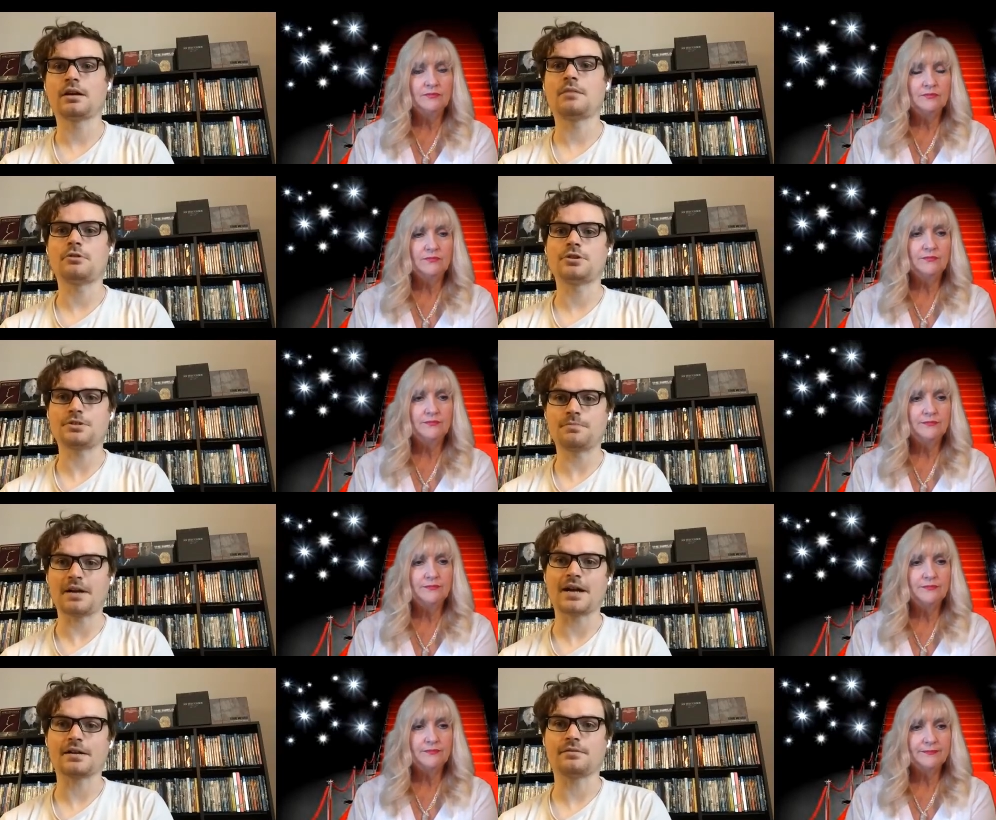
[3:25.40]
Speaker 1: got pushed
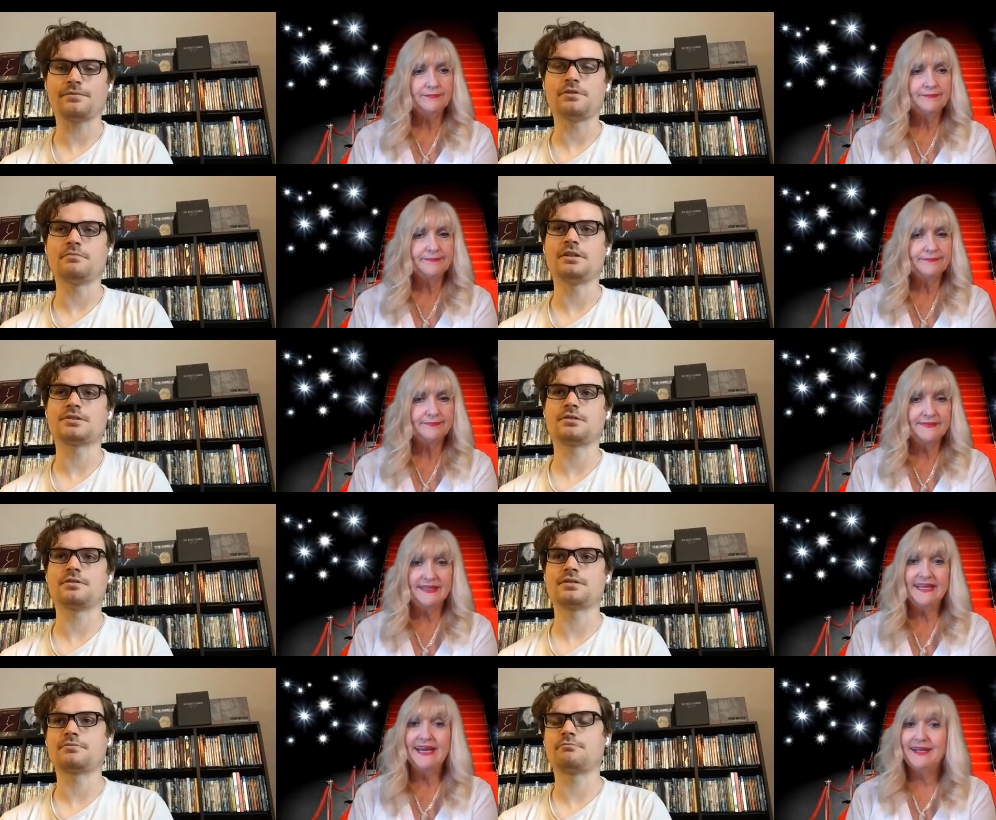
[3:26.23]
back a few months.
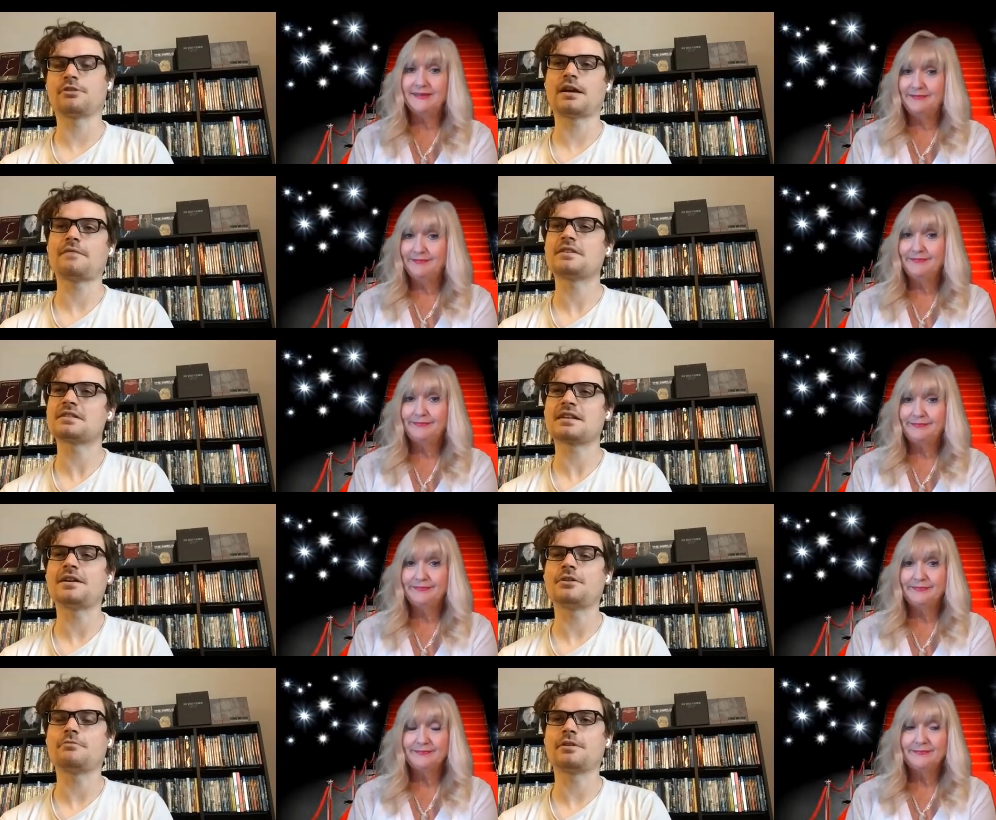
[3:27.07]
So yeah. we have this
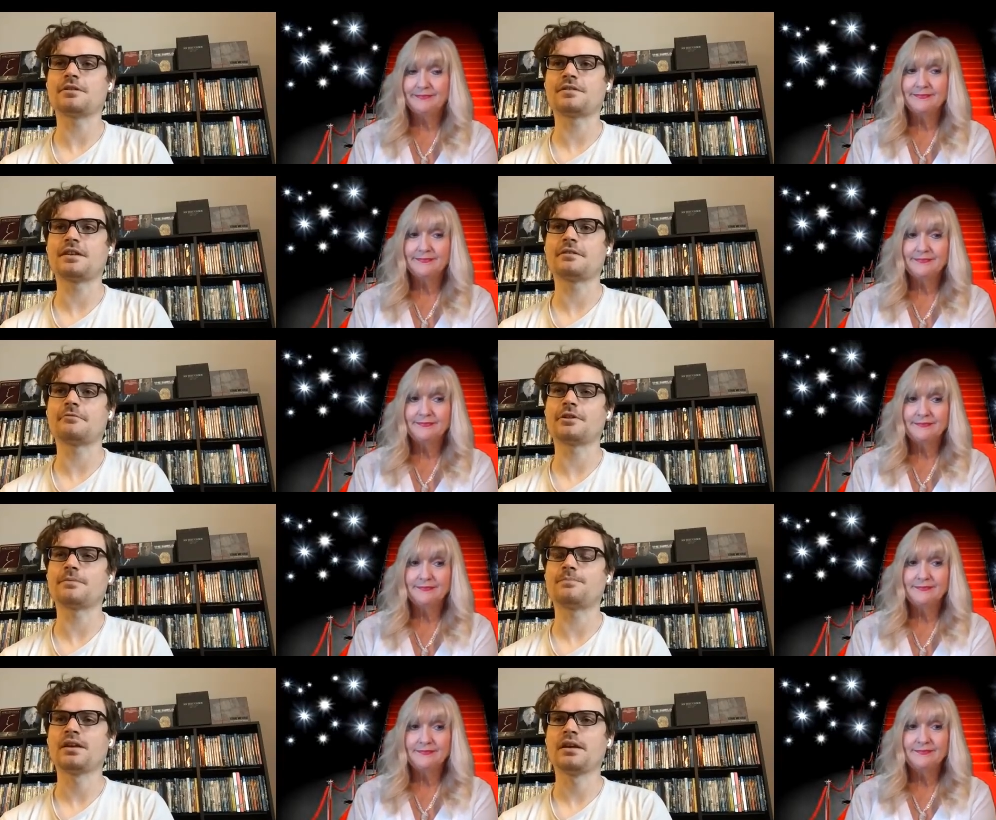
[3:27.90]
kind of weird thing
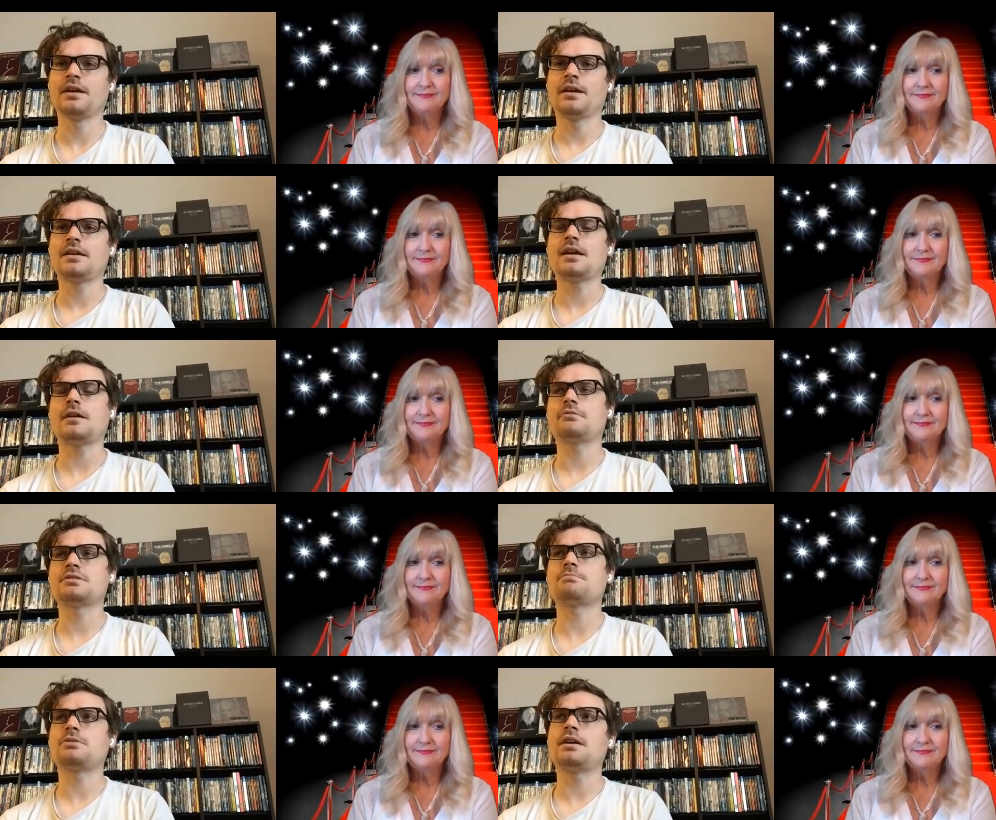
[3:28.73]
where, yeah, it
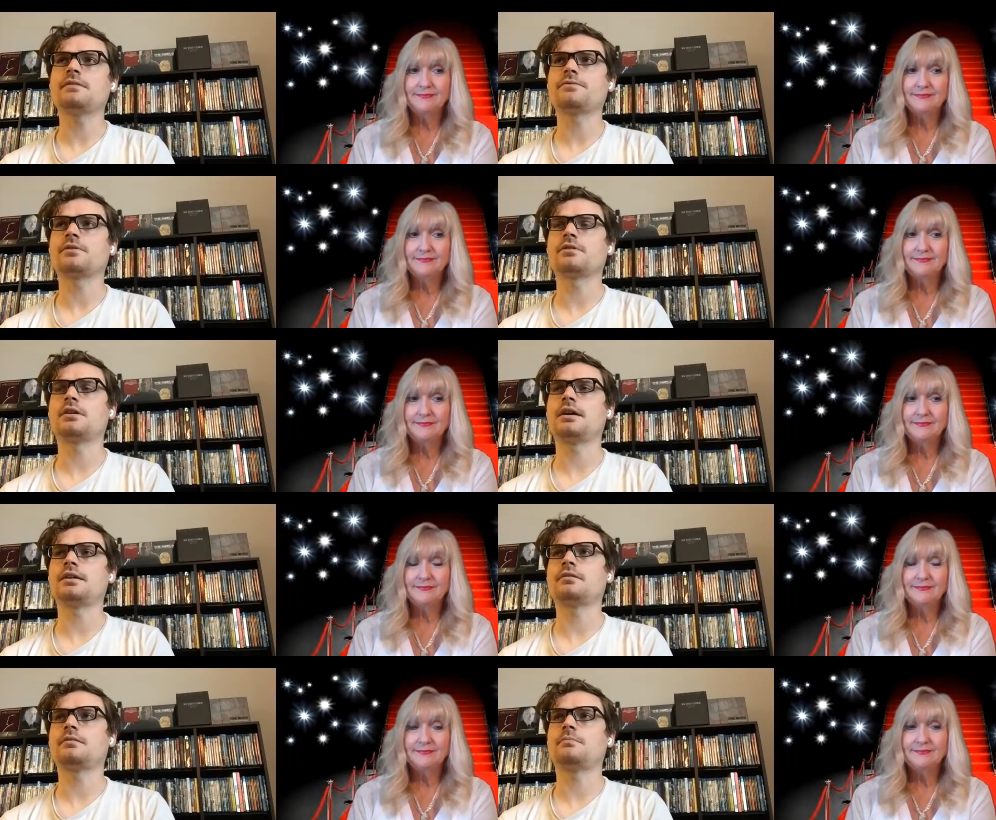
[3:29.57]
was playing for
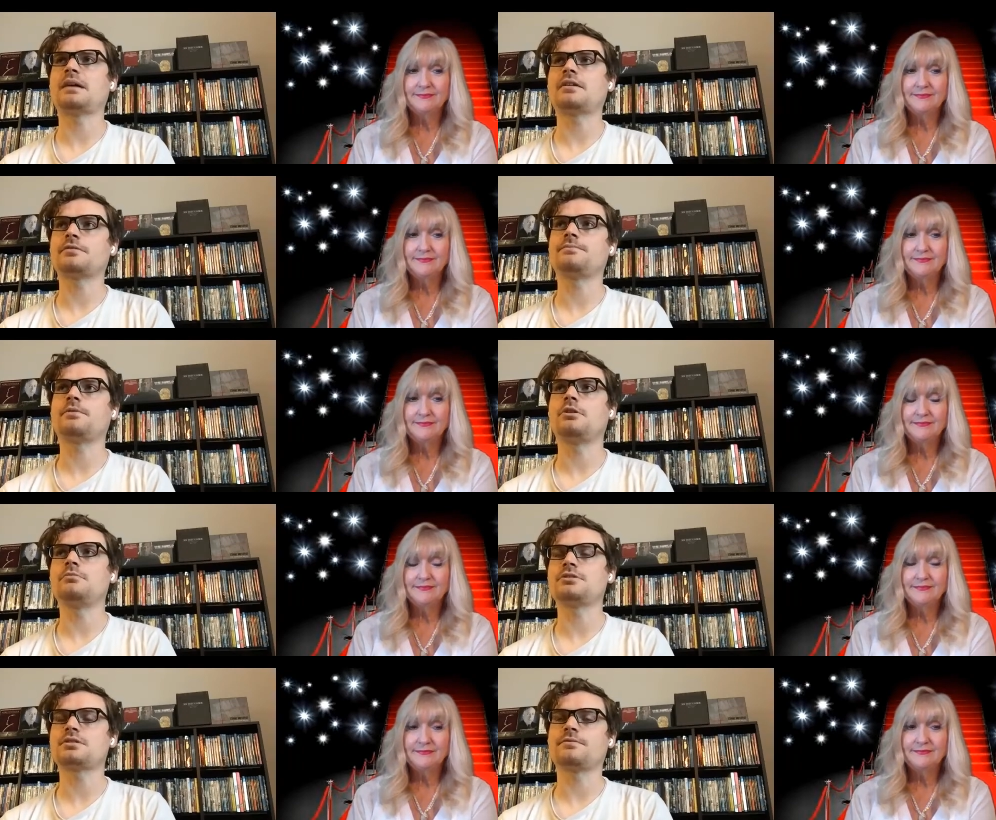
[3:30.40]
like about a,
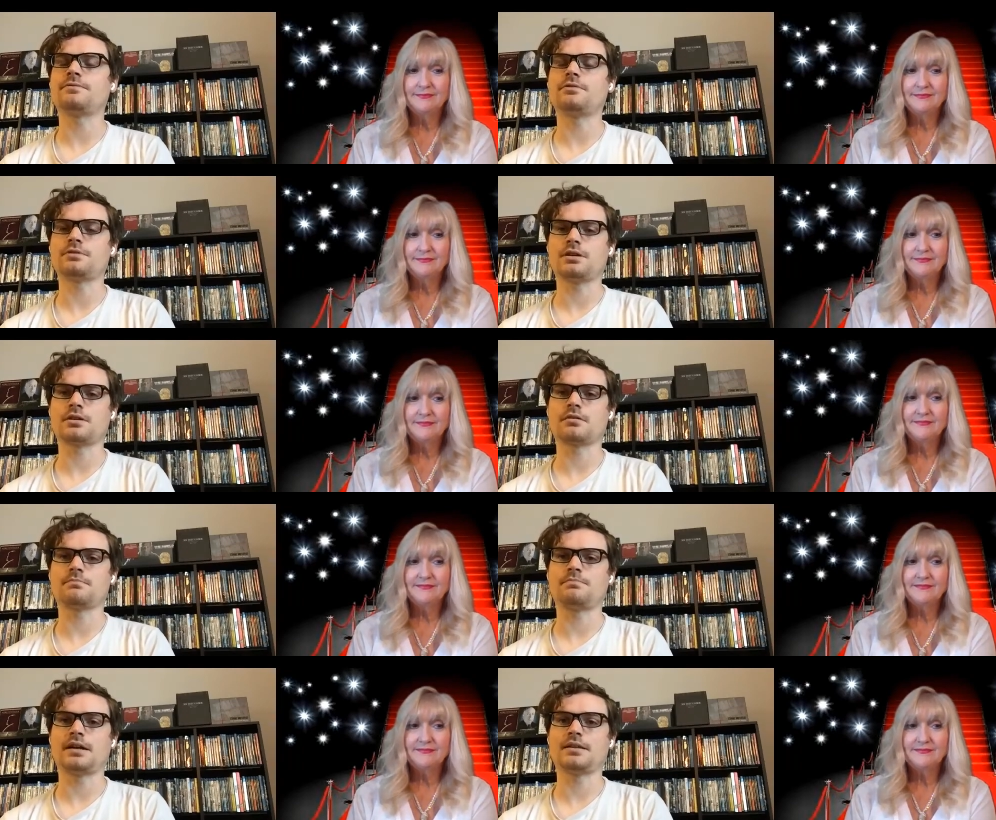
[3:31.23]
almost a full
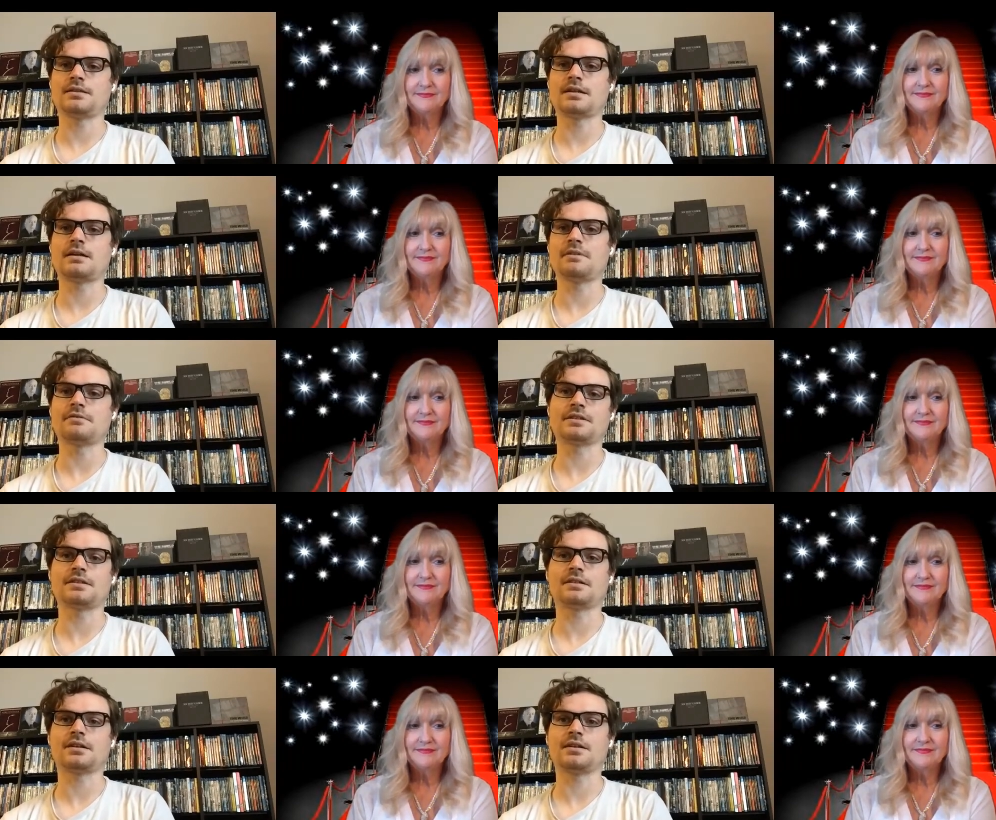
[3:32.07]
year by the time
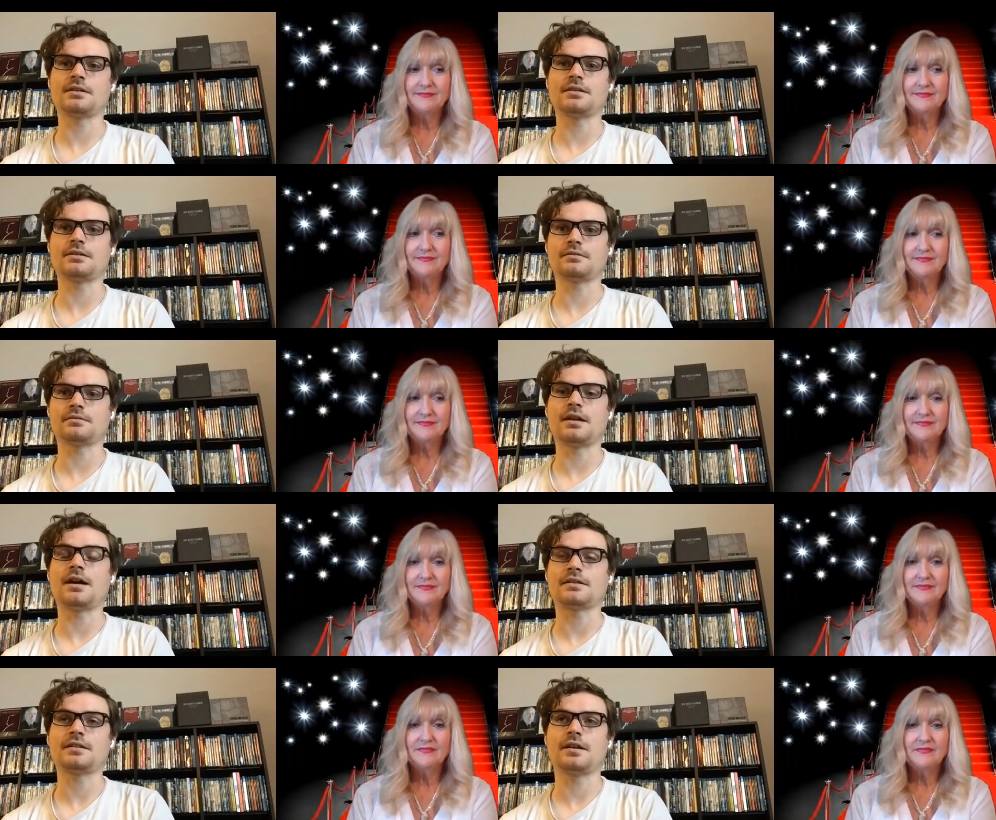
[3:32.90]
everything kind of
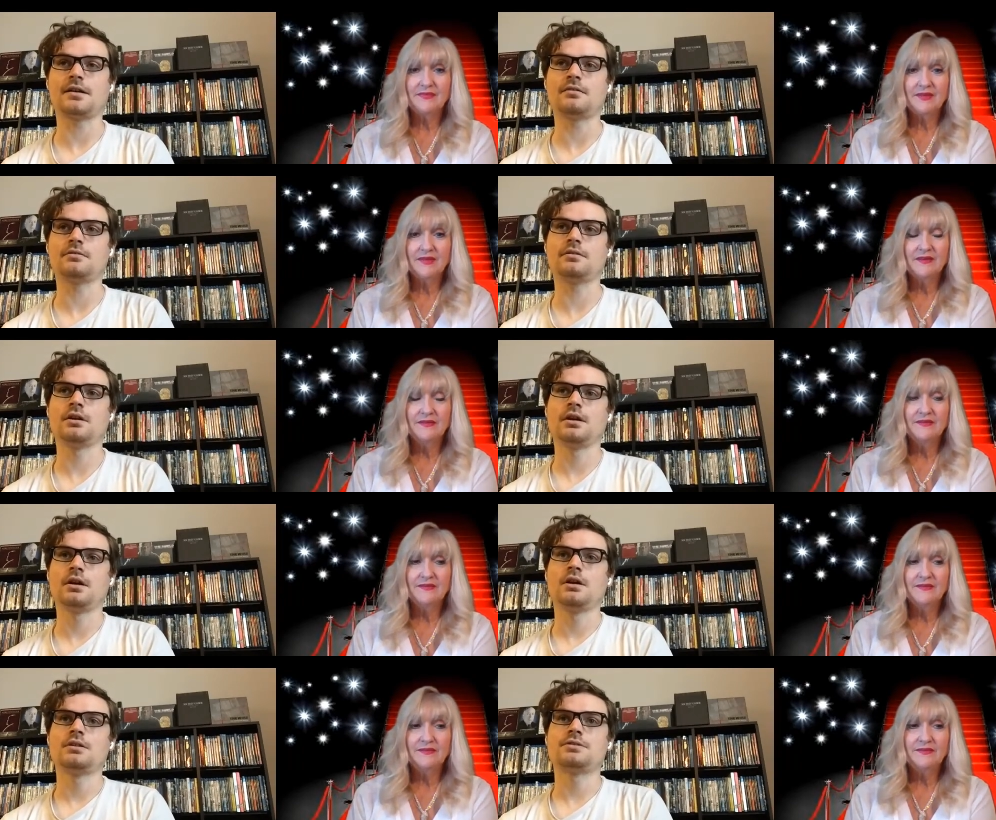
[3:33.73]
locked down.
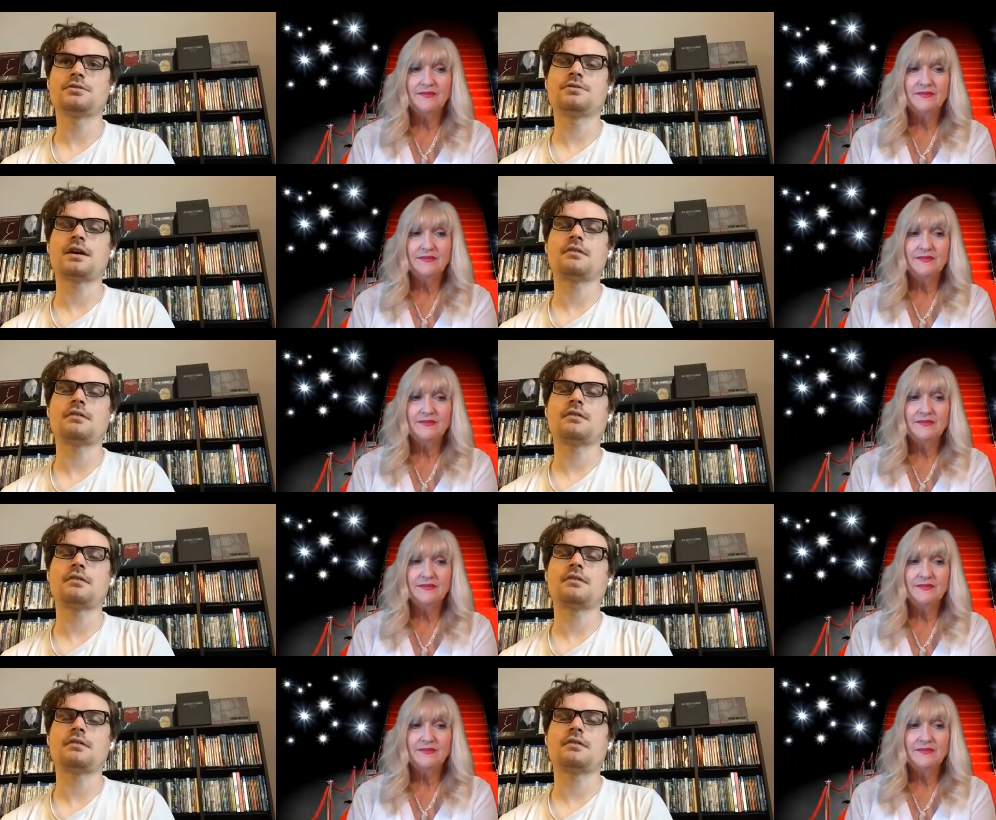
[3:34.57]
So